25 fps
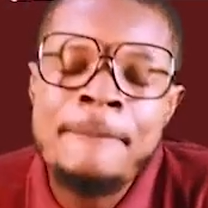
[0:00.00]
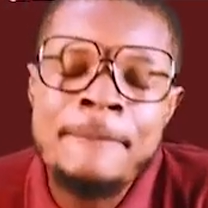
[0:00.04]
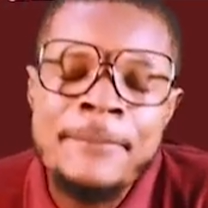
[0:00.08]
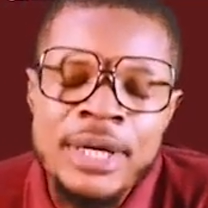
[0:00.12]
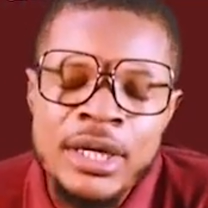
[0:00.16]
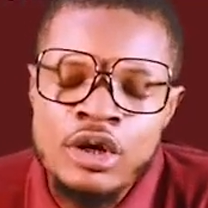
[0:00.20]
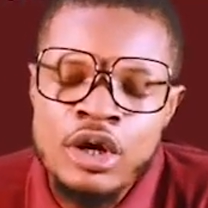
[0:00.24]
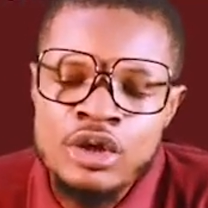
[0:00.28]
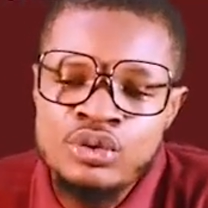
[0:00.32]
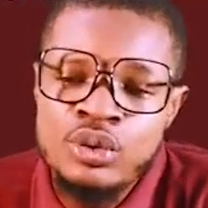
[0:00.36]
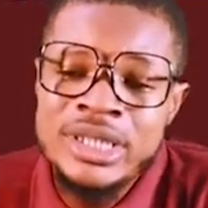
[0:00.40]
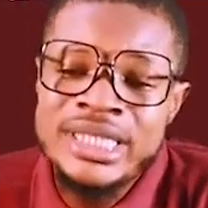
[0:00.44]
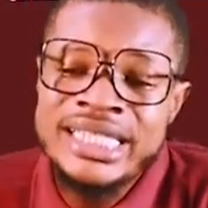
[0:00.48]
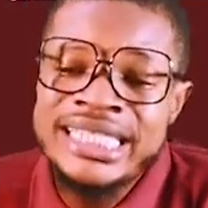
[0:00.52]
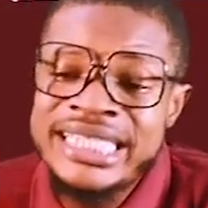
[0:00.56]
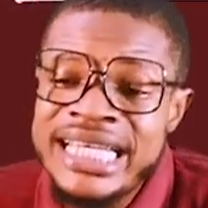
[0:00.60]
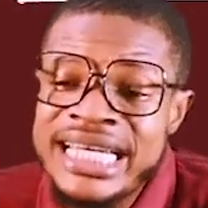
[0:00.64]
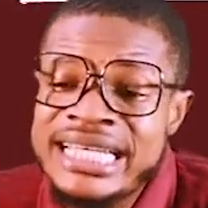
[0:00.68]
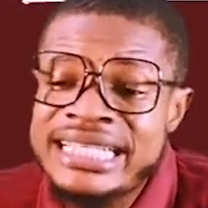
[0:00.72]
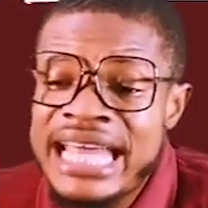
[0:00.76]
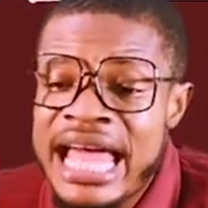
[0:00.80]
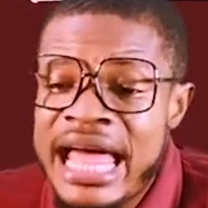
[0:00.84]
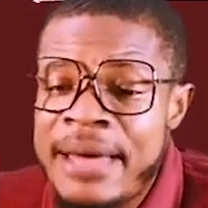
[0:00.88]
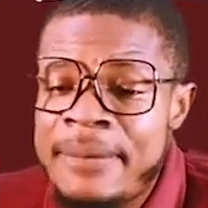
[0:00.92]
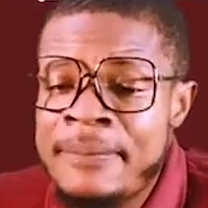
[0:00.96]
Because we
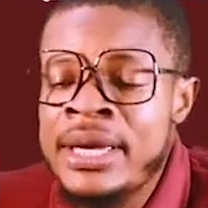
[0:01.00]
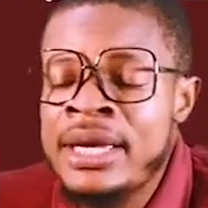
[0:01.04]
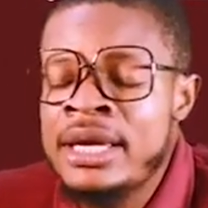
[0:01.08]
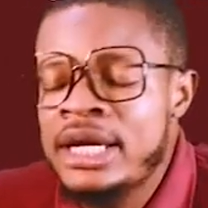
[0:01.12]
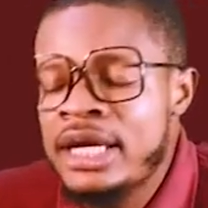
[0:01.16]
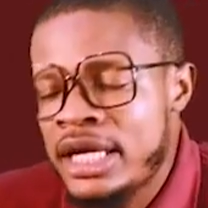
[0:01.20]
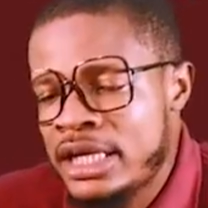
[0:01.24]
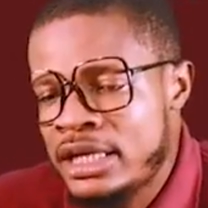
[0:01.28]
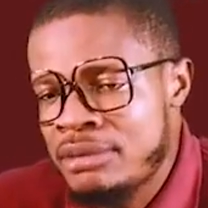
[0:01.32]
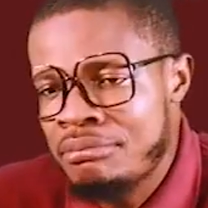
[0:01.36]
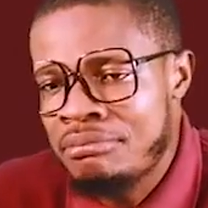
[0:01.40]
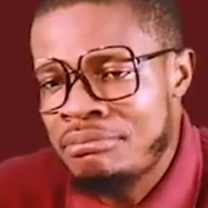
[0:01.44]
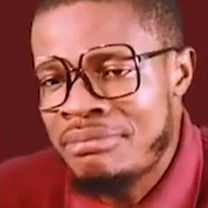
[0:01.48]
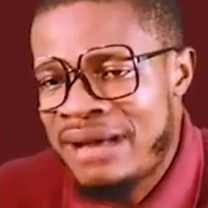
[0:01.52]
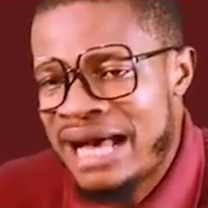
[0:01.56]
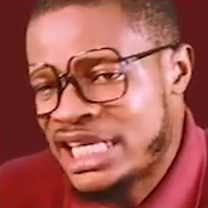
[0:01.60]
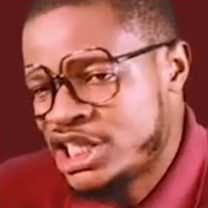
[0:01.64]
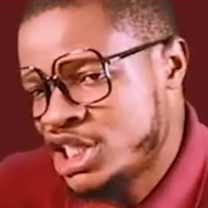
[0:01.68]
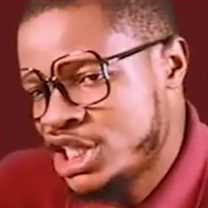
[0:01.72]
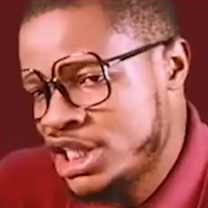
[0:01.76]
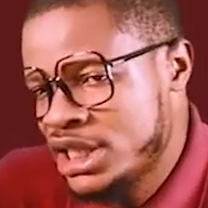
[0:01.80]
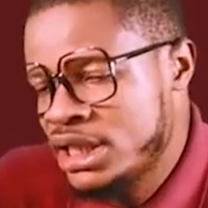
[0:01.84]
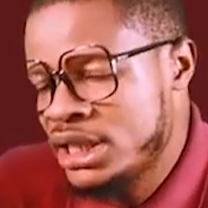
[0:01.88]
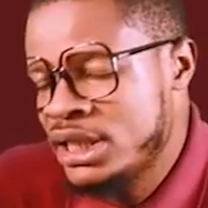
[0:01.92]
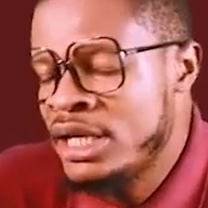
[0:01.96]
see them in
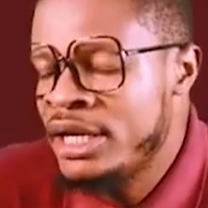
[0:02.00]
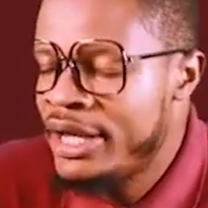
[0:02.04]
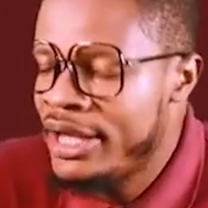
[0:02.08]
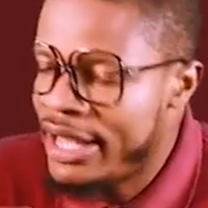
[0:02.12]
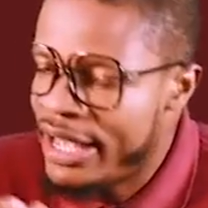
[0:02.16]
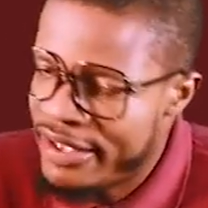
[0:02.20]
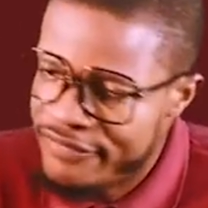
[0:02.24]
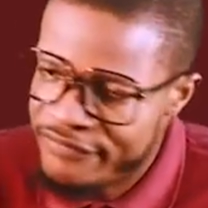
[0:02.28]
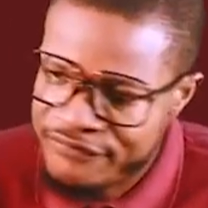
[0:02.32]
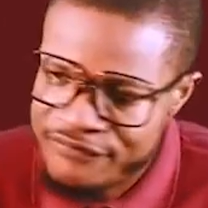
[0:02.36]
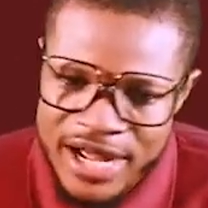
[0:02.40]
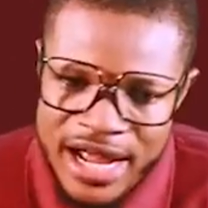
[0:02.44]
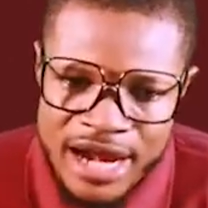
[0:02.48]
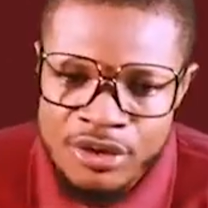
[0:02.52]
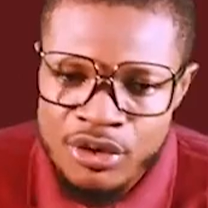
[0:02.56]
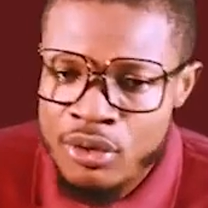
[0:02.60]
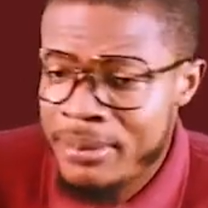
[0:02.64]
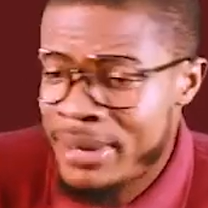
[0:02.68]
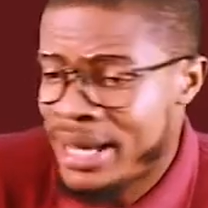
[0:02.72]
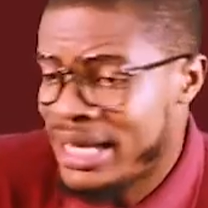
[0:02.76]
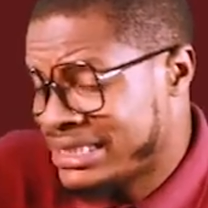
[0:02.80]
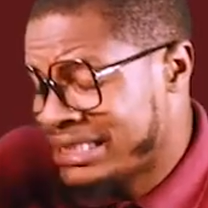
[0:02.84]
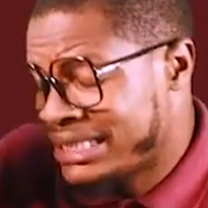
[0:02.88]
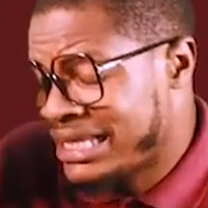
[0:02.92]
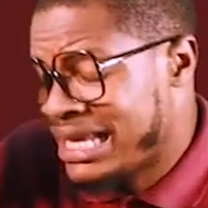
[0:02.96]
marshy
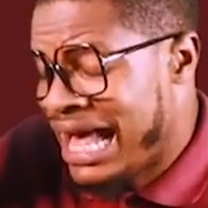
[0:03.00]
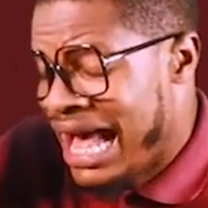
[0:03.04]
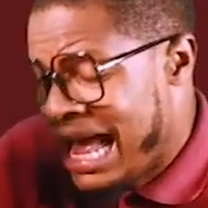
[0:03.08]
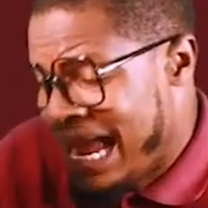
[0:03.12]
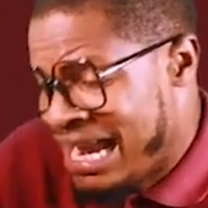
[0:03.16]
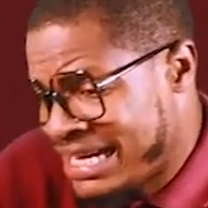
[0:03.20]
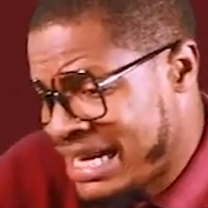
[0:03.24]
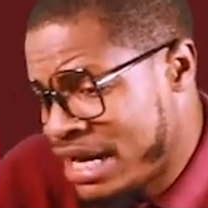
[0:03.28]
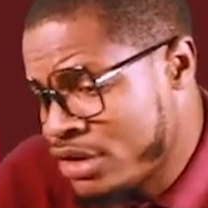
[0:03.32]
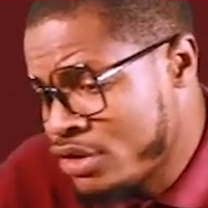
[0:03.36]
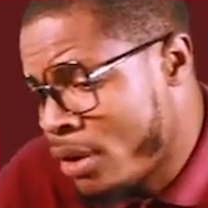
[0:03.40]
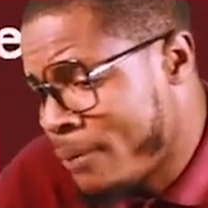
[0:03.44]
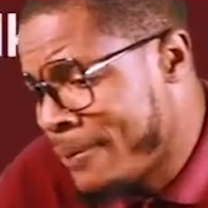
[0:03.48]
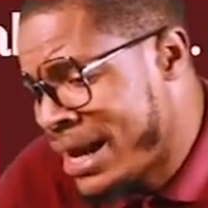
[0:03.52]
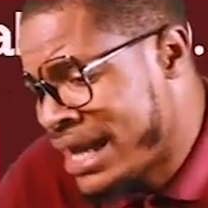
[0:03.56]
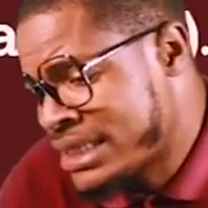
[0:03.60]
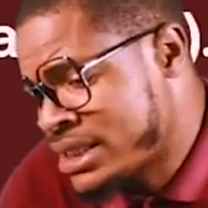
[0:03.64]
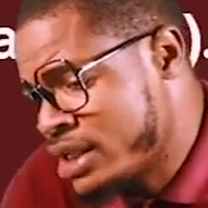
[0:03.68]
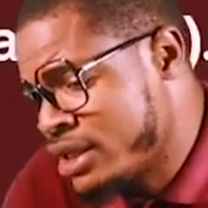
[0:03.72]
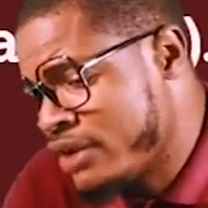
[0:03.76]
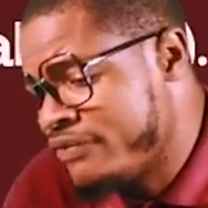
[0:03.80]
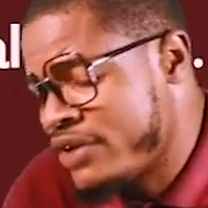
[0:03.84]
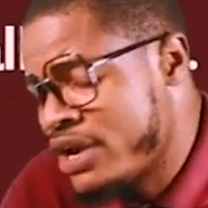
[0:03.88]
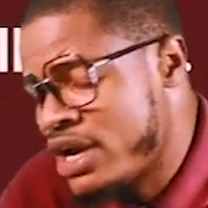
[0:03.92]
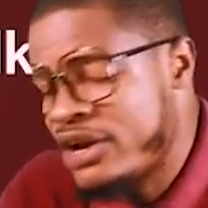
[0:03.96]
environments. And then number
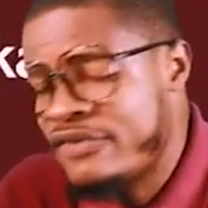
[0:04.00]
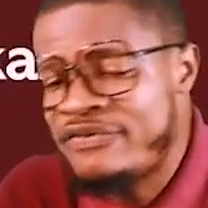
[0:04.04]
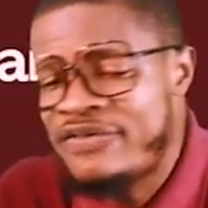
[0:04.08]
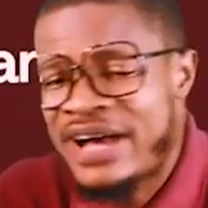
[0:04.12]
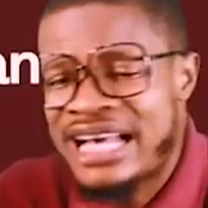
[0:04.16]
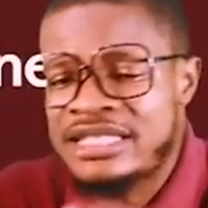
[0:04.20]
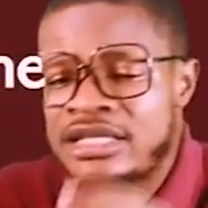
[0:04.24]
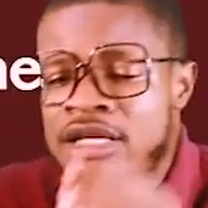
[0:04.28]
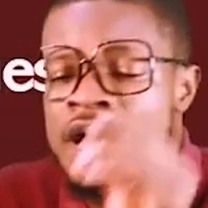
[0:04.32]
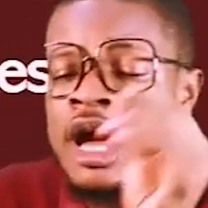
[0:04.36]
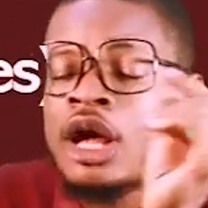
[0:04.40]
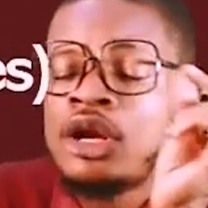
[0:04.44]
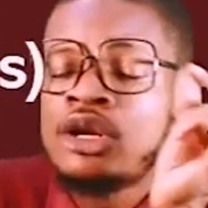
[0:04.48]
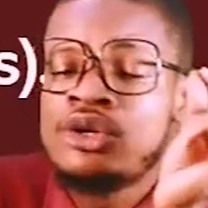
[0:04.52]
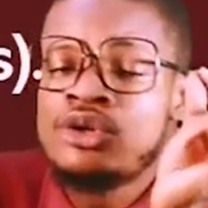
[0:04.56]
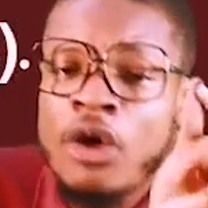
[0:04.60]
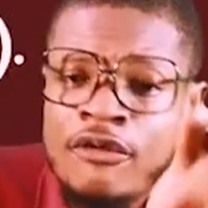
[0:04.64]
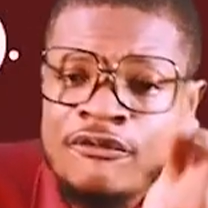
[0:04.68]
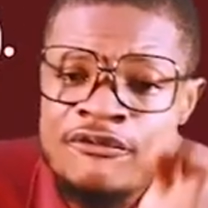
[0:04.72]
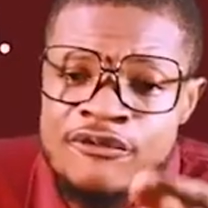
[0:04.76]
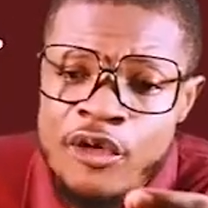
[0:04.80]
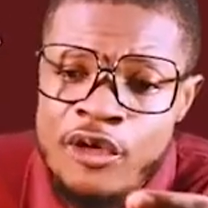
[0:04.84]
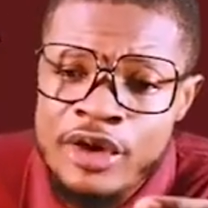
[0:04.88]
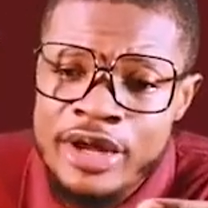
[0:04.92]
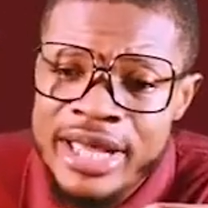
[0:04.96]
three, very fast.
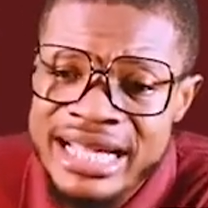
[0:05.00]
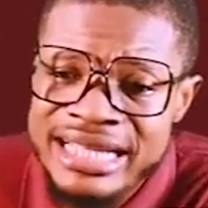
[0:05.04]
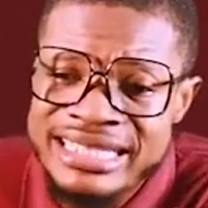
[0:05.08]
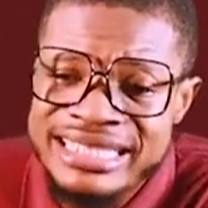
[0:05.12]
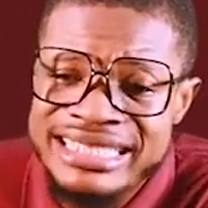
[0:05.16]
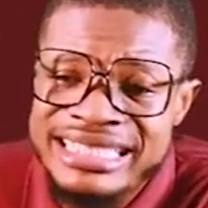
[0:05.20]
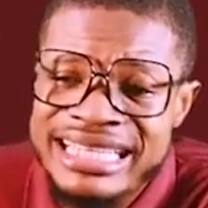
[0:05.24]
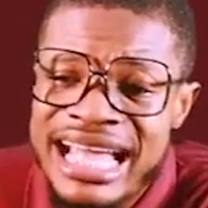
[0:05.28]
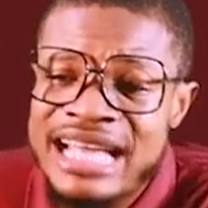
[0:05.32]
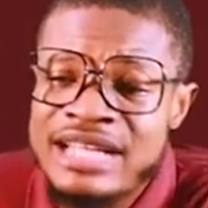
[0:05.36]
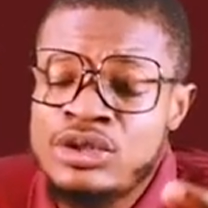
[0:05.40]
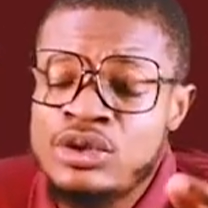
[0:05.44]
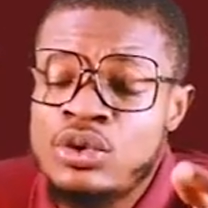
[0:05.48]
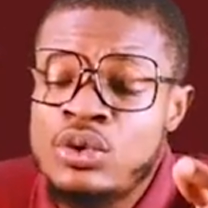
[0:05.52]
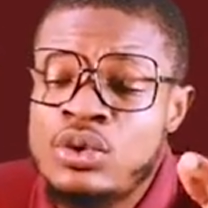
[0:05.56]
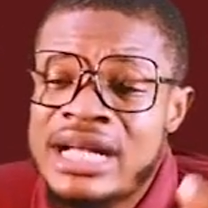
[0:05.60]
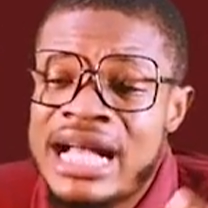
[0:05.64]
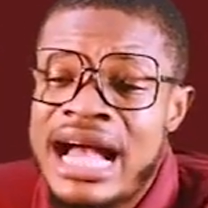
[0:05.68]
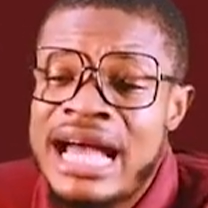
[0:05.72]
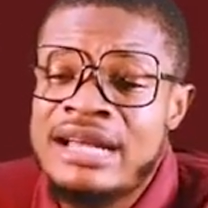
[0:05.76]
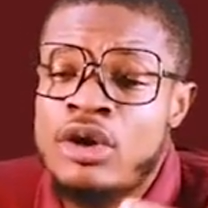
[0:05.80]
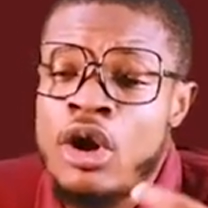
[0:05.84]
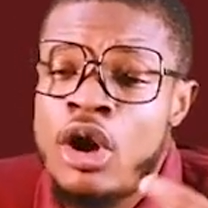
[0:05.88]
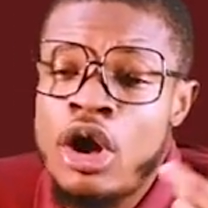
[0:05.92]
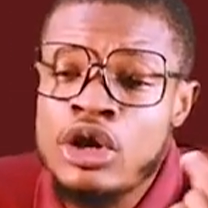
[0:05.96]
Don't forget that you can